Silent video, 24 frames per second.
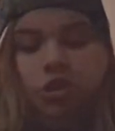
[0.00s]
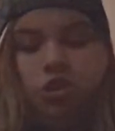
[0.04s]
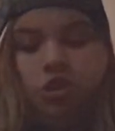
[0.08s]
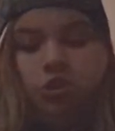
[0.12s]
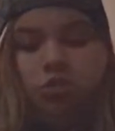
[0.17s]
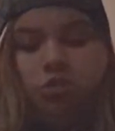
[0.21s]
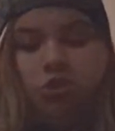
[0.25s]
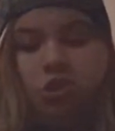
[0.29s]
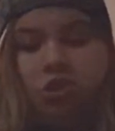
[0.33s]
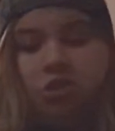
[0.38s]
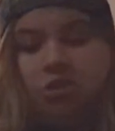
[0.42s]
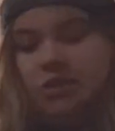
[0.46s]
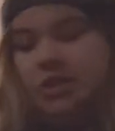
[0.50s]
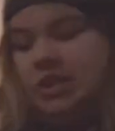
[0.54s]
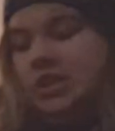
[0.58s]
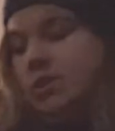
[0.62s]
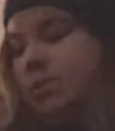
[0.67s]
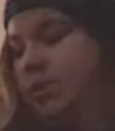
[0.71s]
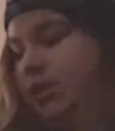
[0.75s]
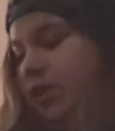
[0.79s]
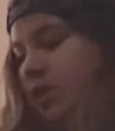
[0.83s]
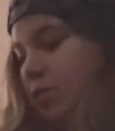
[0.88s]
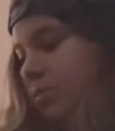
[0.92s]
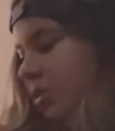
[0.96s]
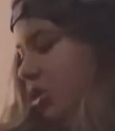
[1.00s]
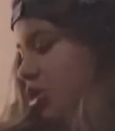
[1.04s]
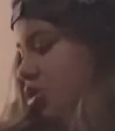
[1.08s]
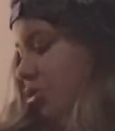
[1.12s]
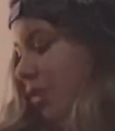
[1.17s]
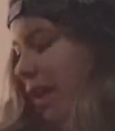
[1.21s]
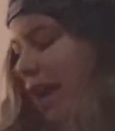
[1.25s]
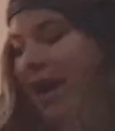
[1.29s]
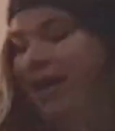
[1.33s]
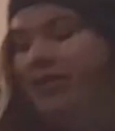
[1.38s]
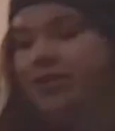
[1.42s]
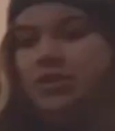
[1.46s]
due to this one I'll be
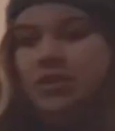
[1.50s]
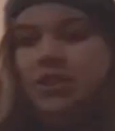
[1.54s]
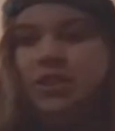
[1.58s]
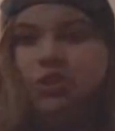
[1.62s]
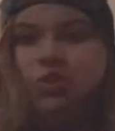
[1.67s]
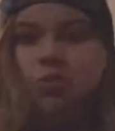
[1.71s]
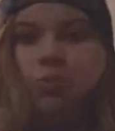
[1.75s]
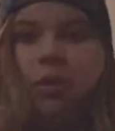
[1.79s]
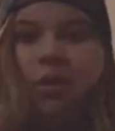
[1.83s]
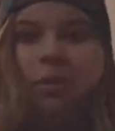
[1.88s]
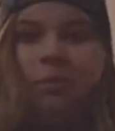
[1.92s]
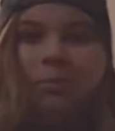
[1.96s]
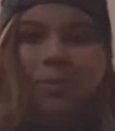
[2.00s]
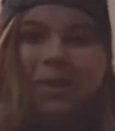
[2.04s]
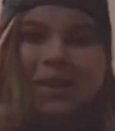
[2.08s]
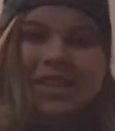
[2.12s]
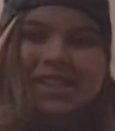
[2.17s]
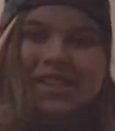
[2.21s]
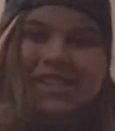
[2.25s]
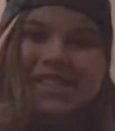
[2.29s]
traveling where we